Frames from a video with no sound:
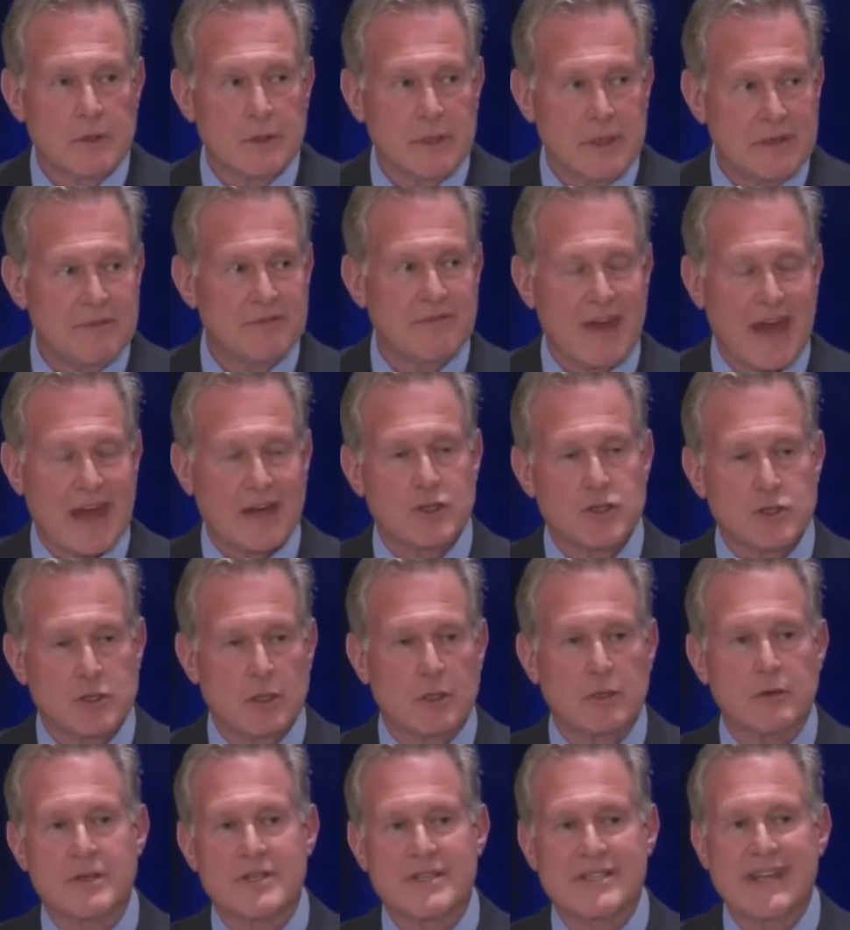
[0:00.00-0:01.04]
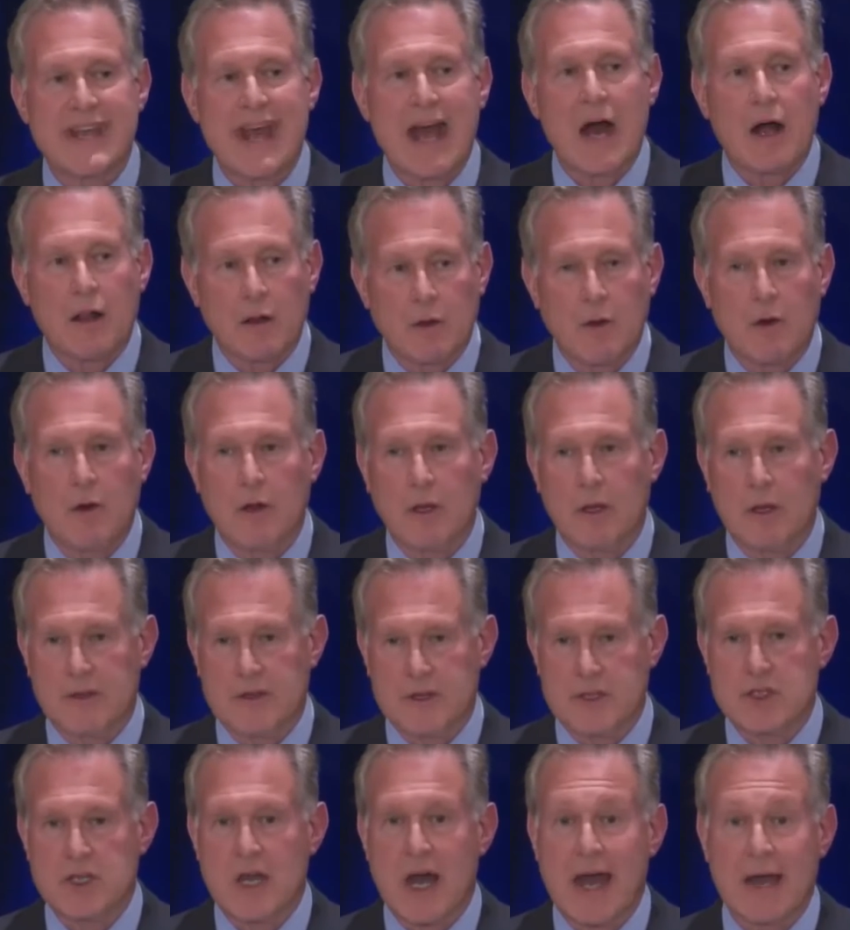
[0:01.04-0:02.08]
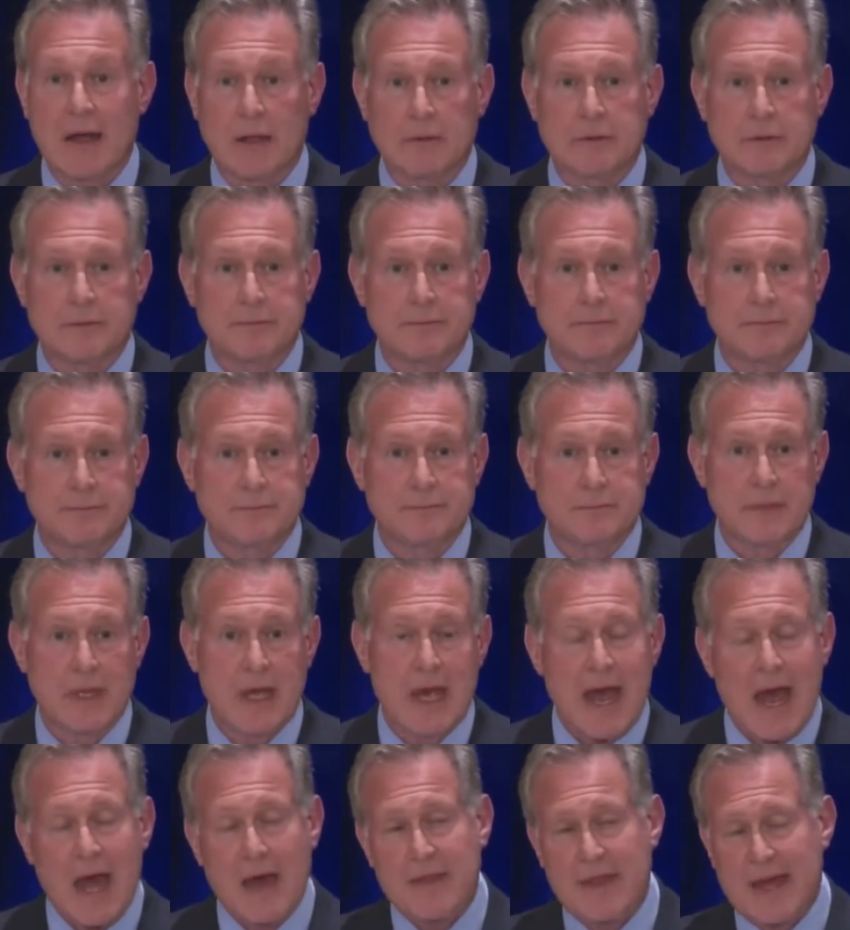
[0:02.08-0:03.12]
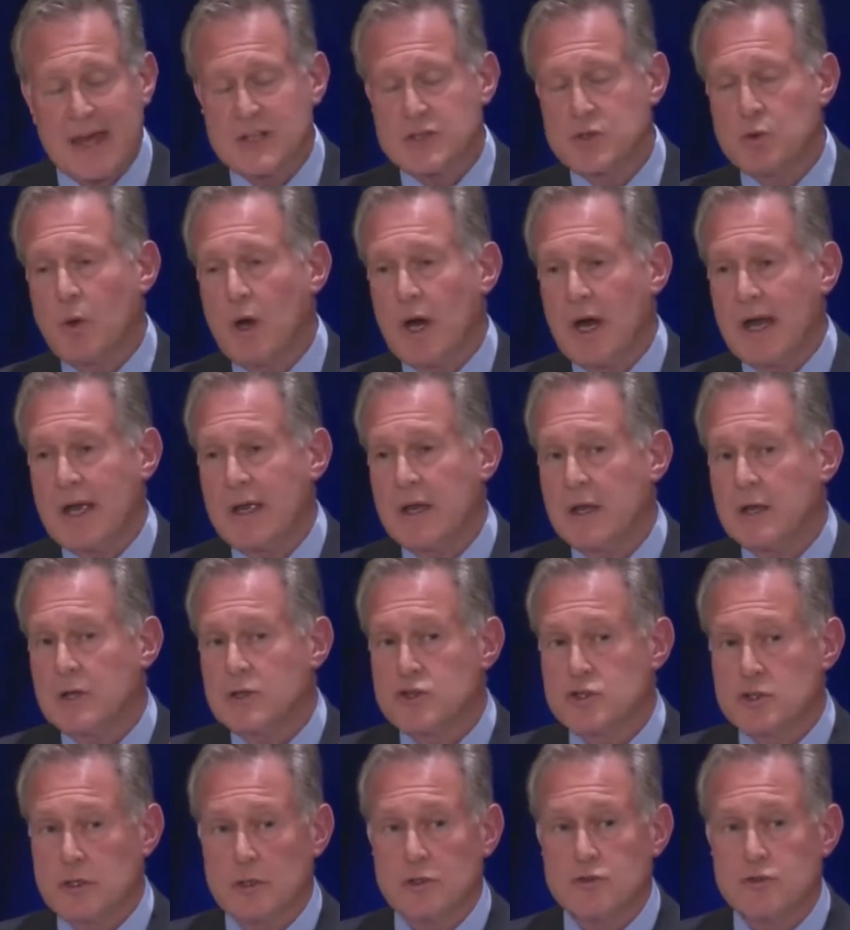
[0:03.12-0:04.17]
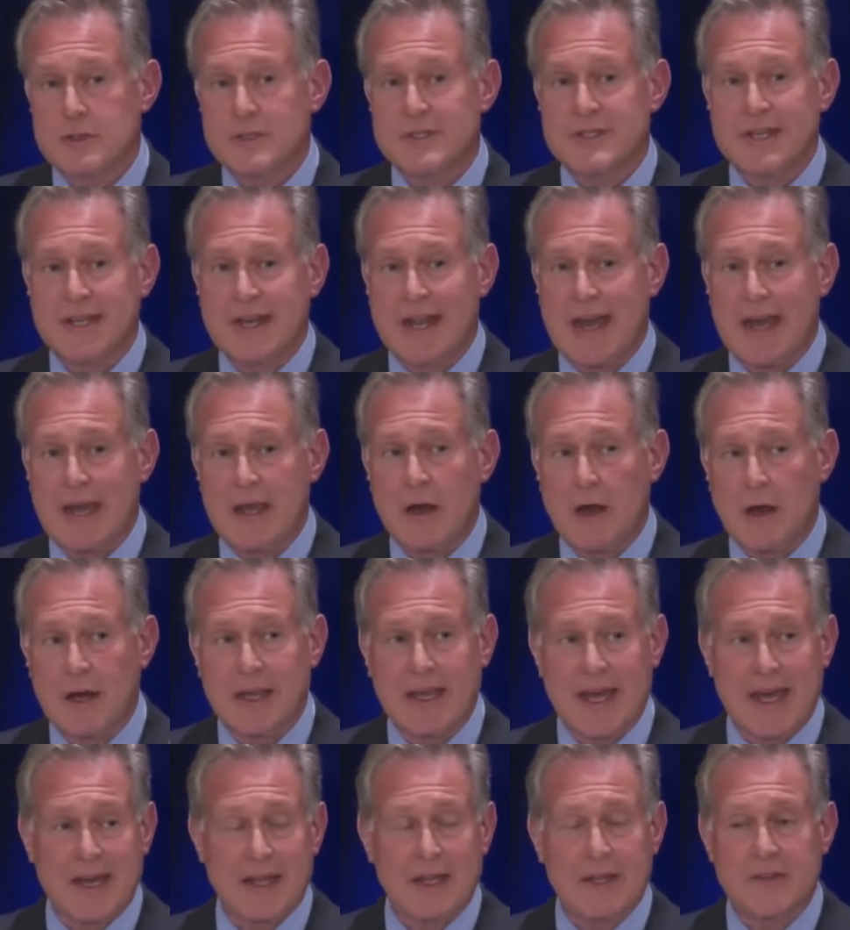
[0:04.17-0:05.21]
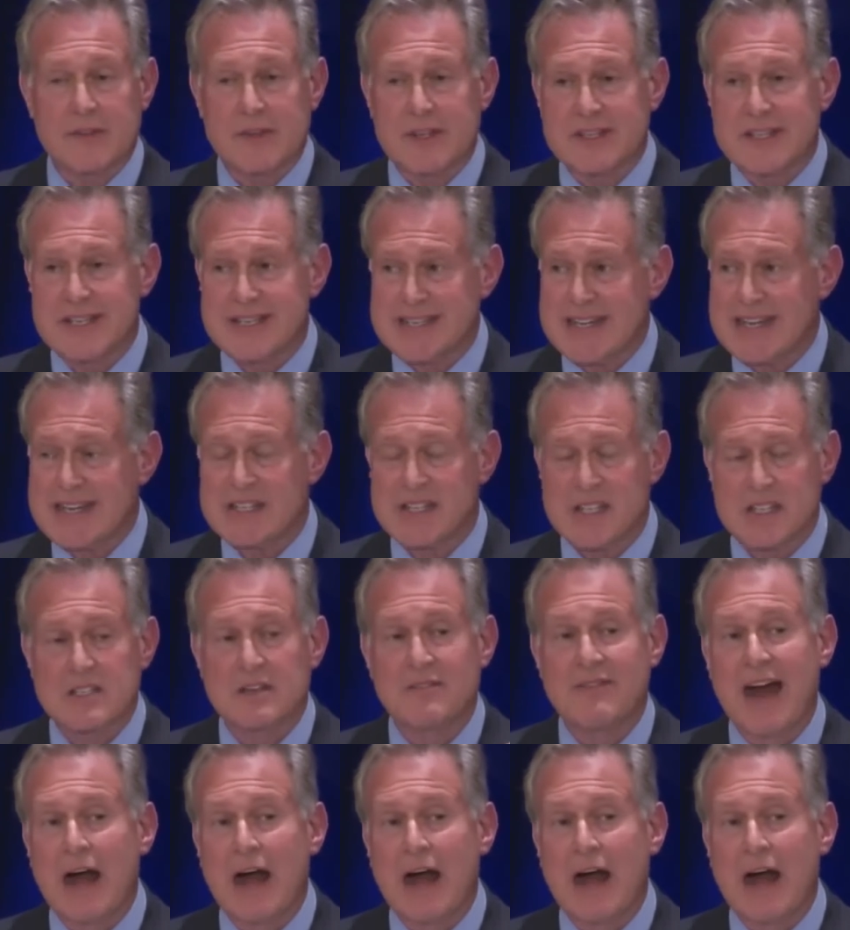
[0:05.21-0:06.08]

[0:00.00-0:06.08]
In fact, sugar is the alcohol of the child. And that's why children today are getting the diseases of